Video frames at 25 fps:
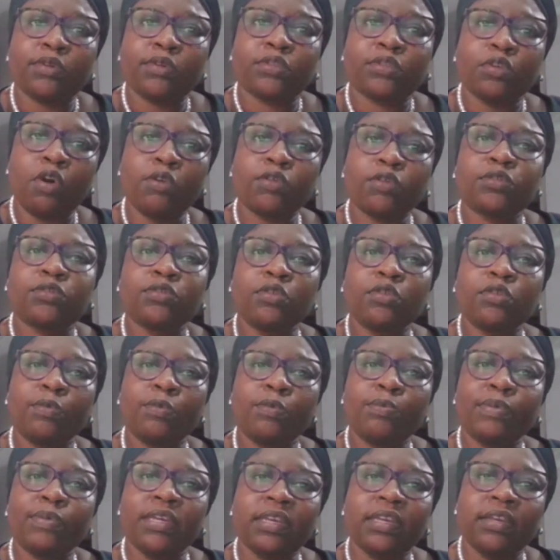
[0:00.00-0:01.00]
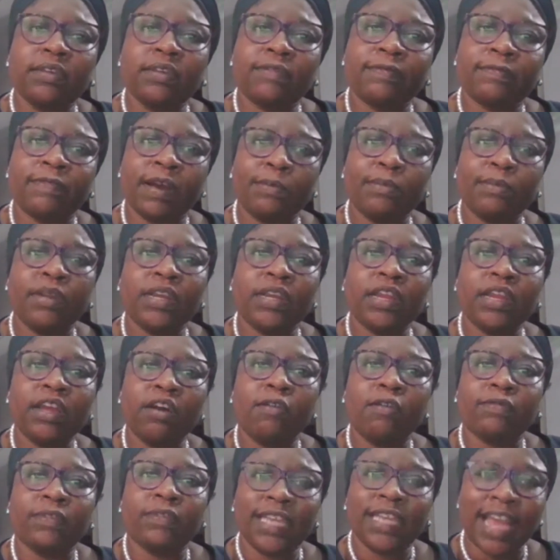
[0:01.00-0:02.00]
must also be
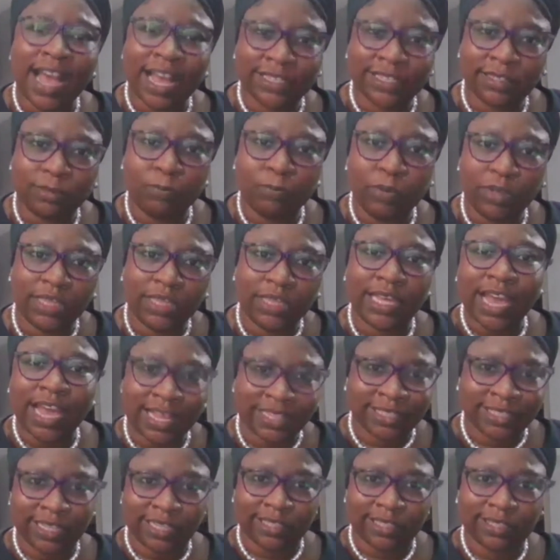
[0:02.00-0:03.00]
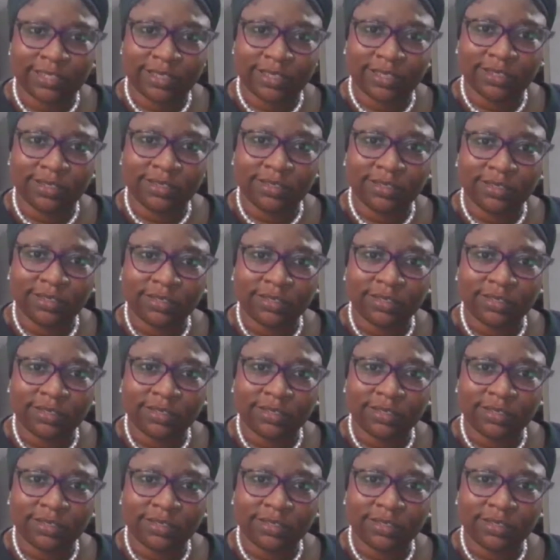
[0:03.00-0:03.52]
familiar with the assets